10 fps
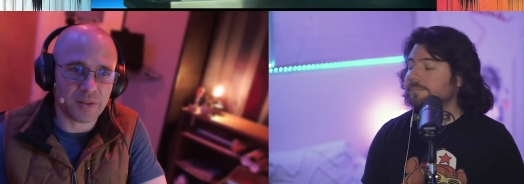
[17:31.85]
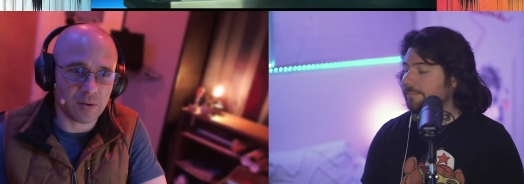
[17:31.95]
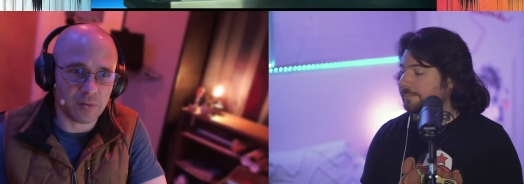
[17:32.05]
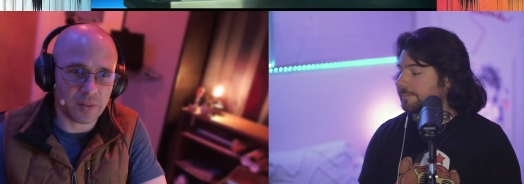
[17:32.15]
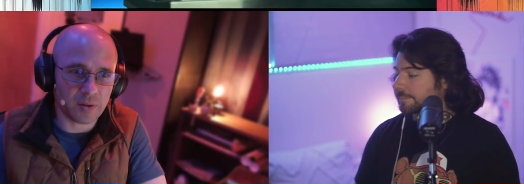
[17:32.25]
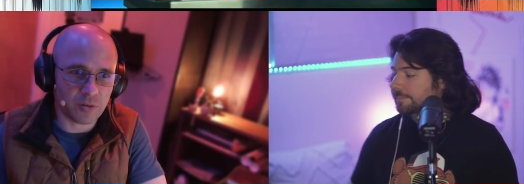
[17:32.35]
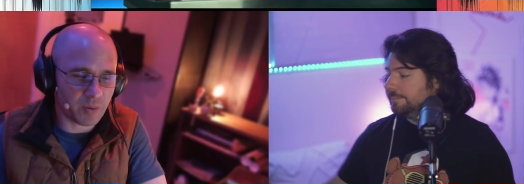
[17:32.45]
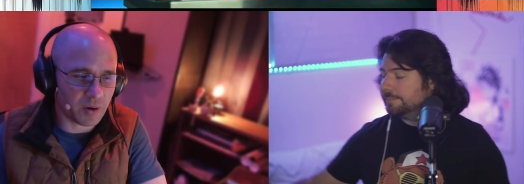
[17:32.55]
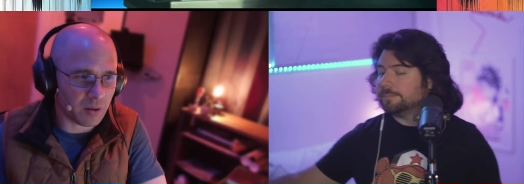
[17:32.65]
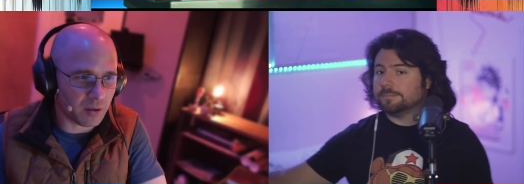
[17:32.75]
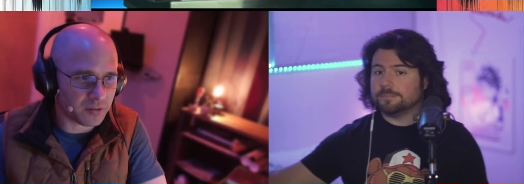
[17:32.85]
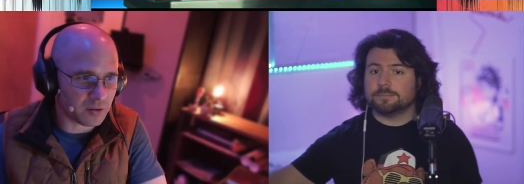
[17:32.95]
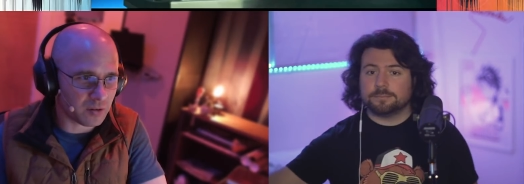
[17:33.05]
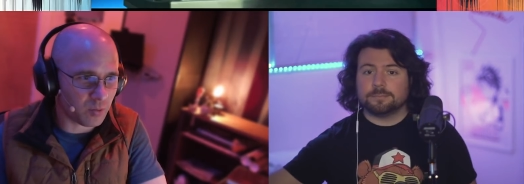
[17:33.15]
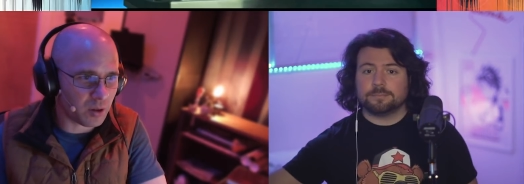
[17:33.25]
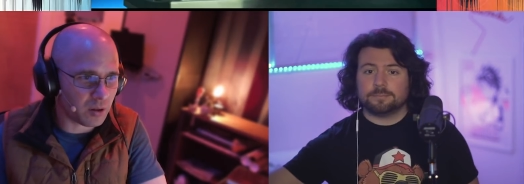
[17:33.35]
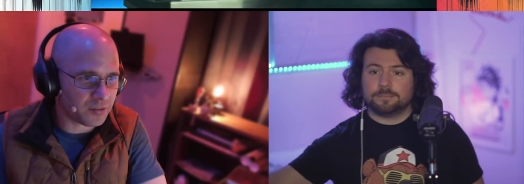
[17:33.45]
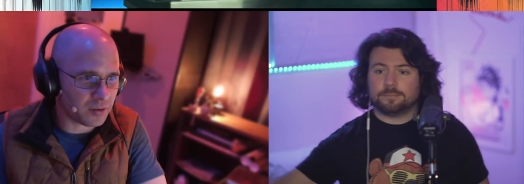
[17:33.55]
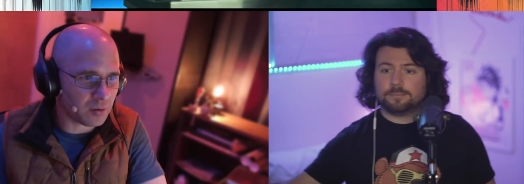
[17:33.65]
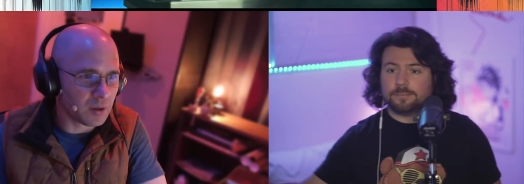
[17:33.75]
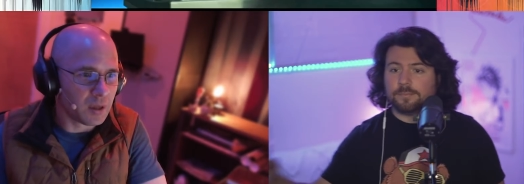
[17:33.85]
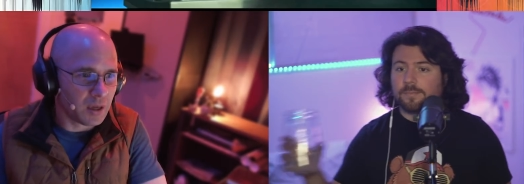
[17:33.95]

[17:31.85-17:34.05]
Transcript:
Speaker 1: you know there was parallels there as well so